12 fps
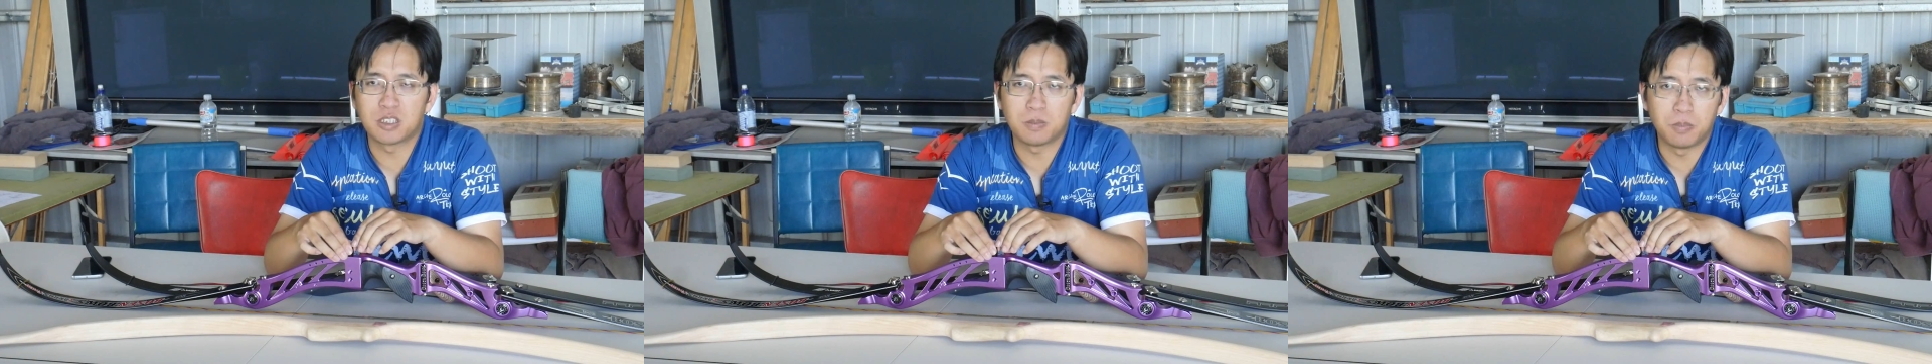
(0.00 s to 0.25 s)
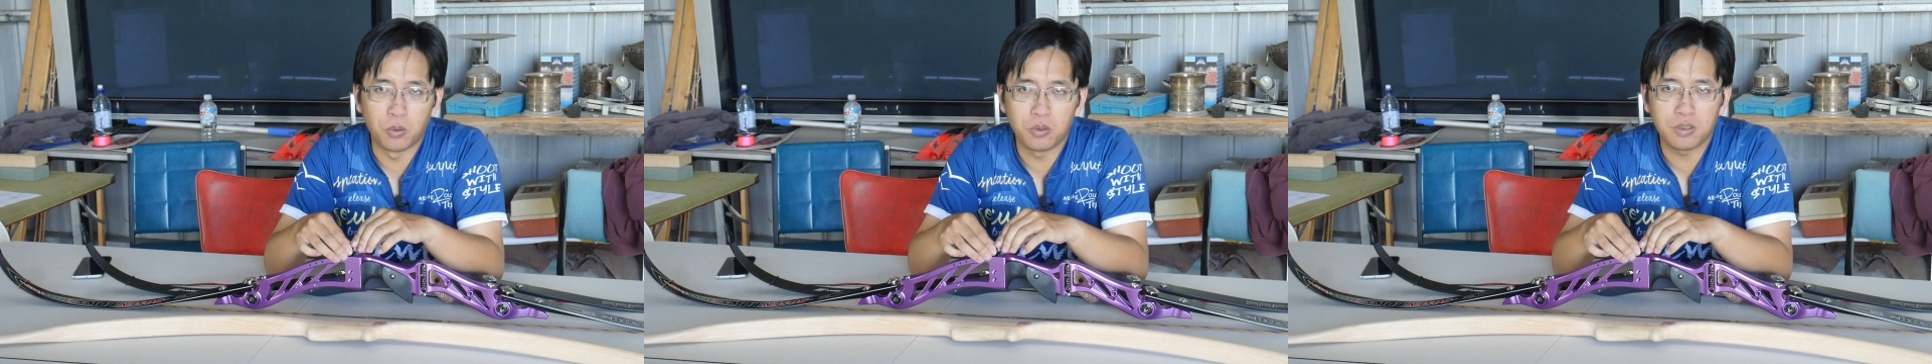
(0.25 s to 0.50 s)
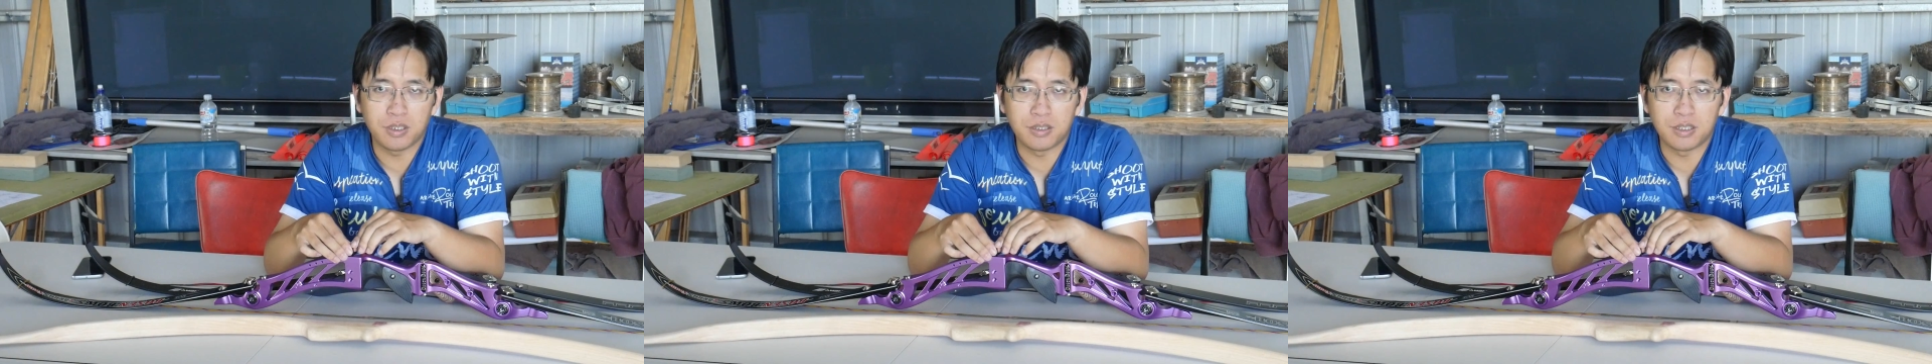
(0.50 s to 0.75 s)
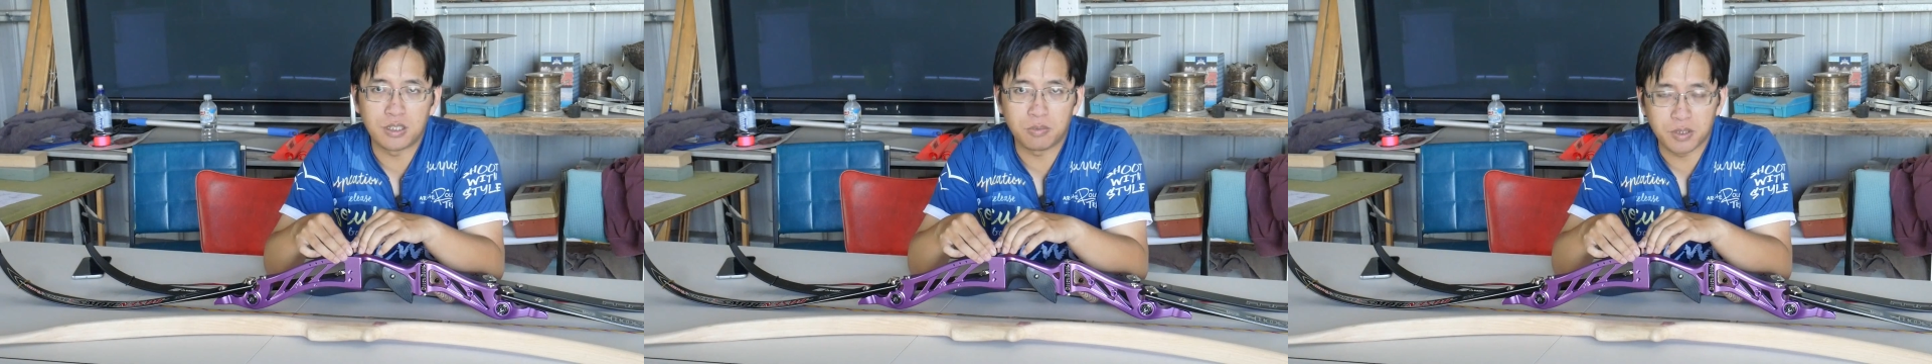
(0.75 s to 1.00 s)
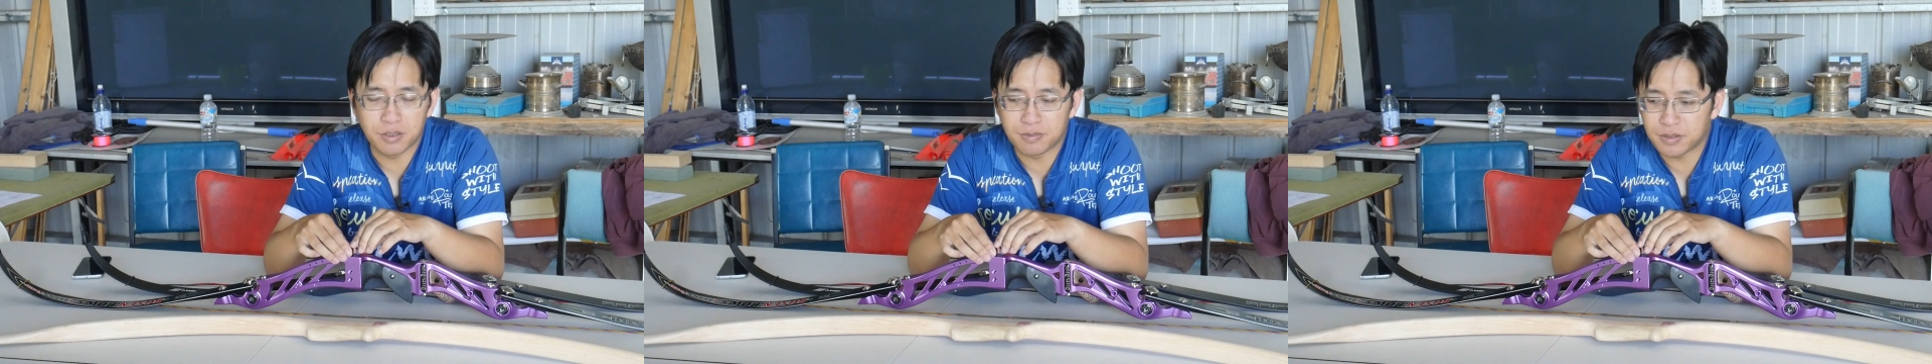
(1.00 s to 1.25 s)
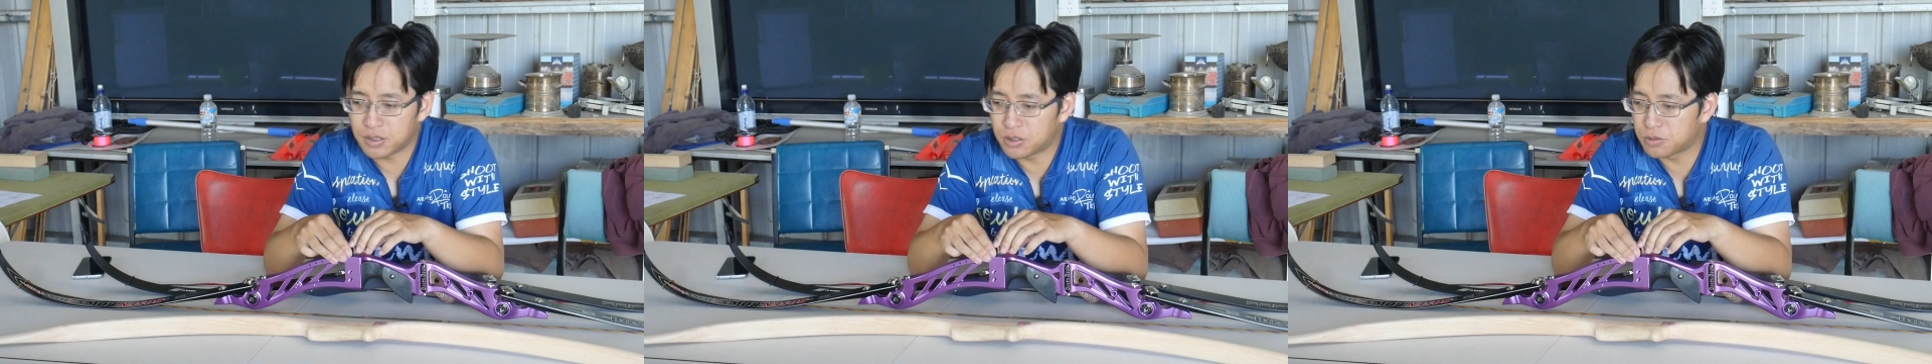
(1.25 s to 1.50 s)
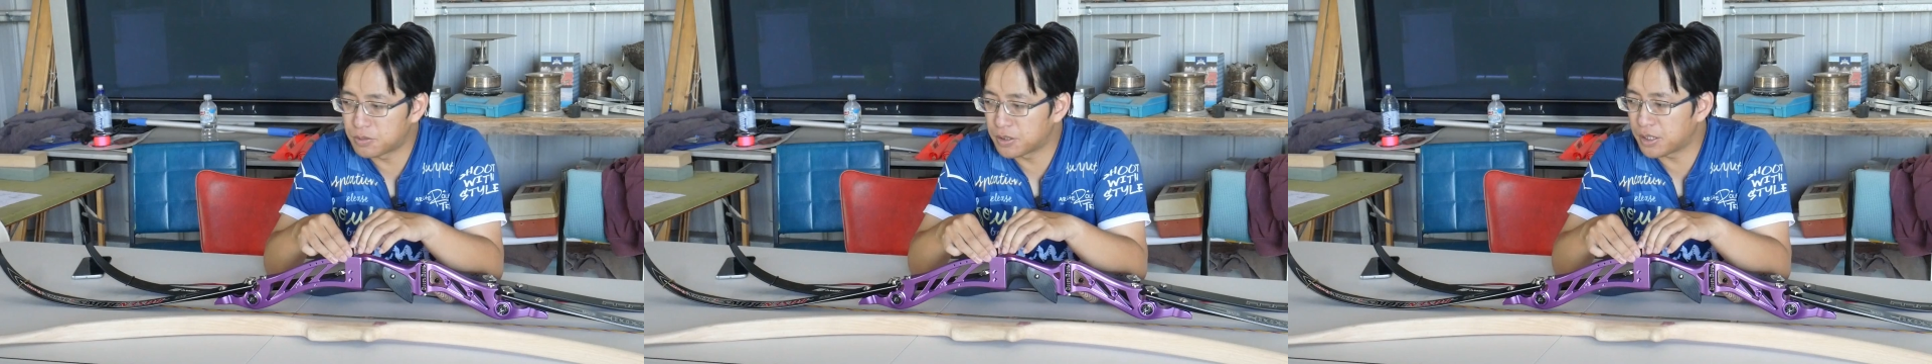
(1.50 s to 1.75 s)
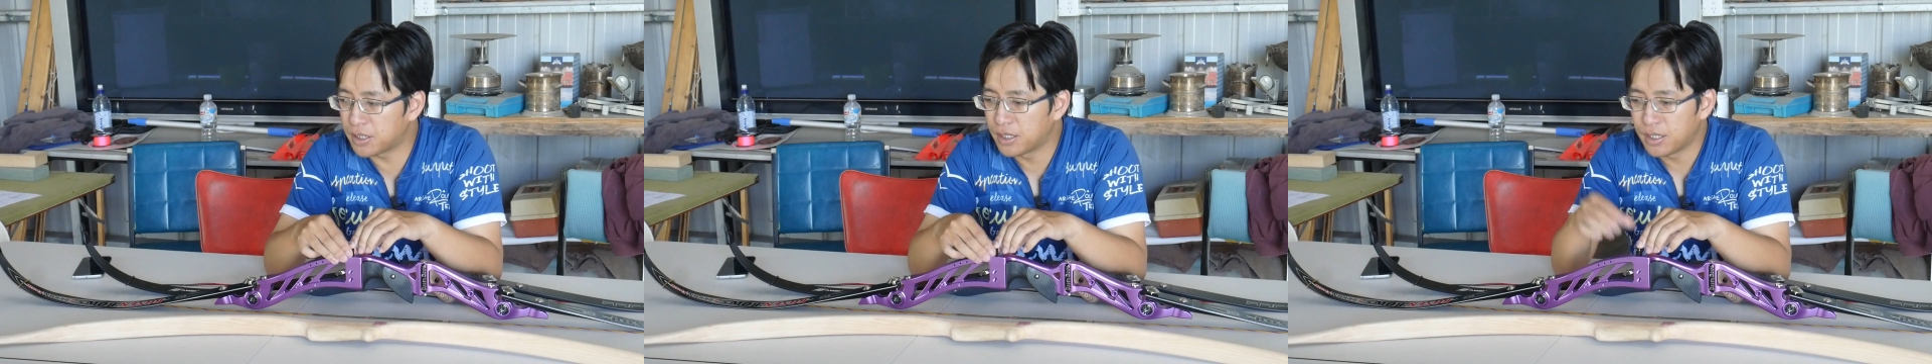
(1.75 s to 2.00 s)
sport in the 20th
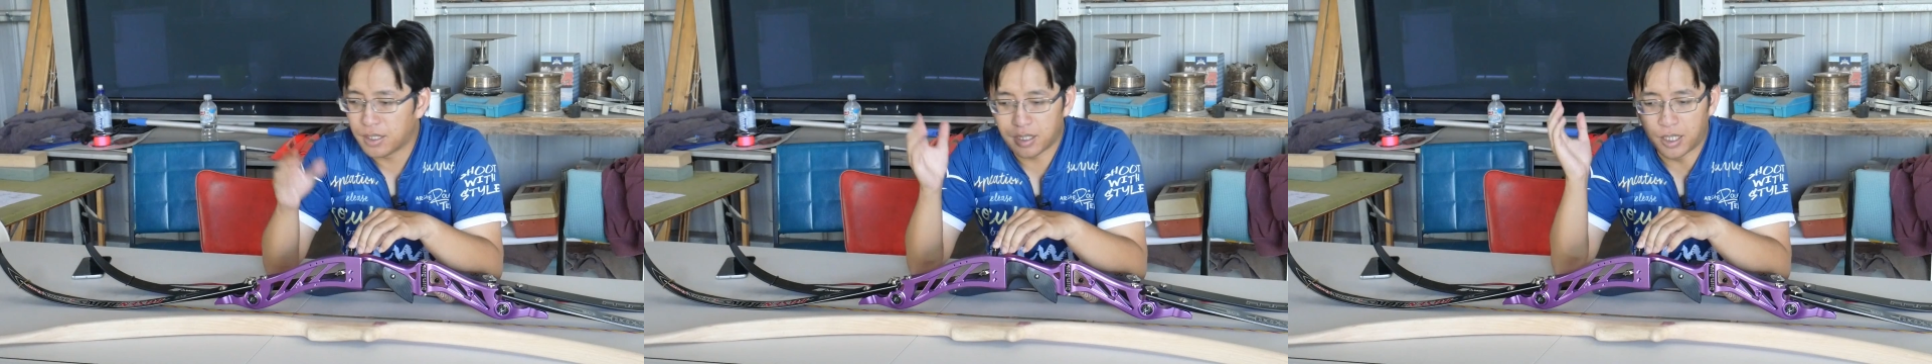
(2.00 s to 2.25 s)
century,